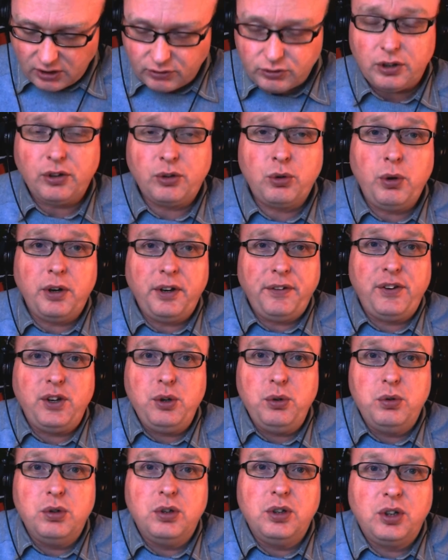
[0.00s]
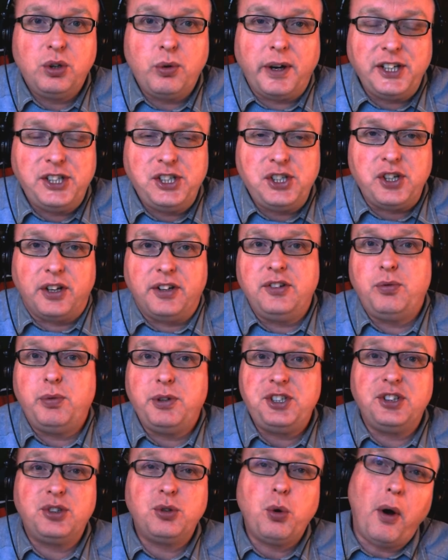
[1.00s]
got quite a few questions,
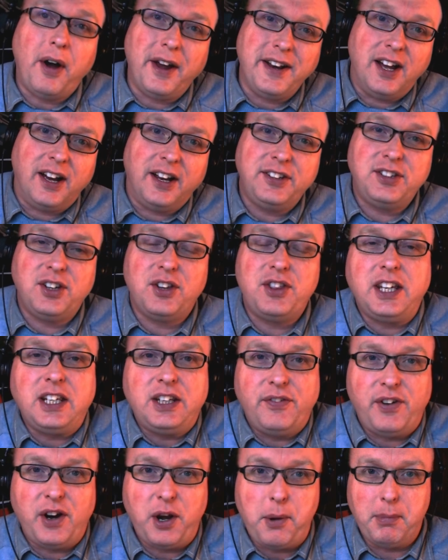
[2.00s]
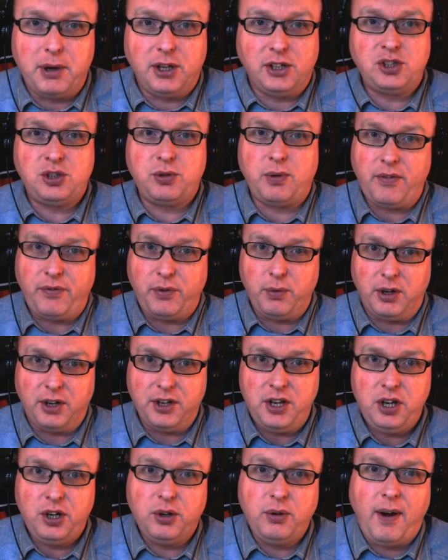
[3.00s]
which is quite nice, so thank you very much to
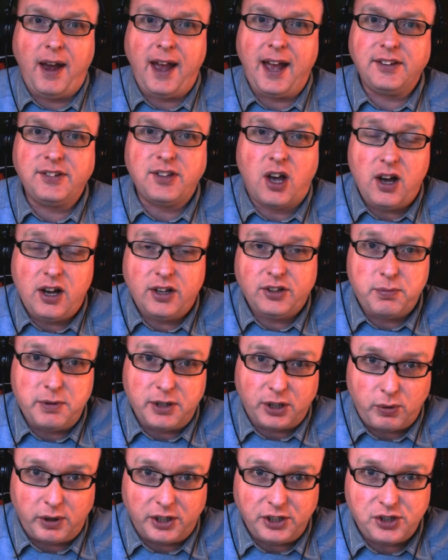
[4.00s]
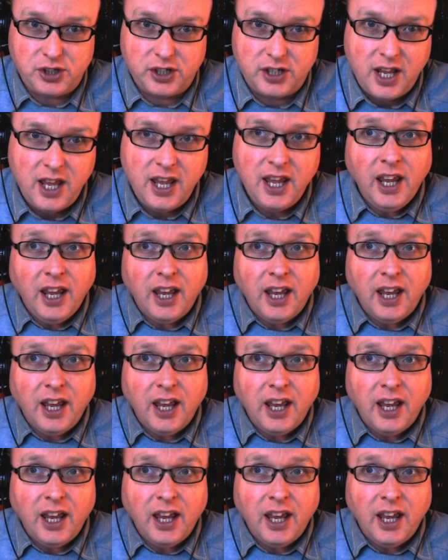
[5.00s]
everyone who has asked me a question,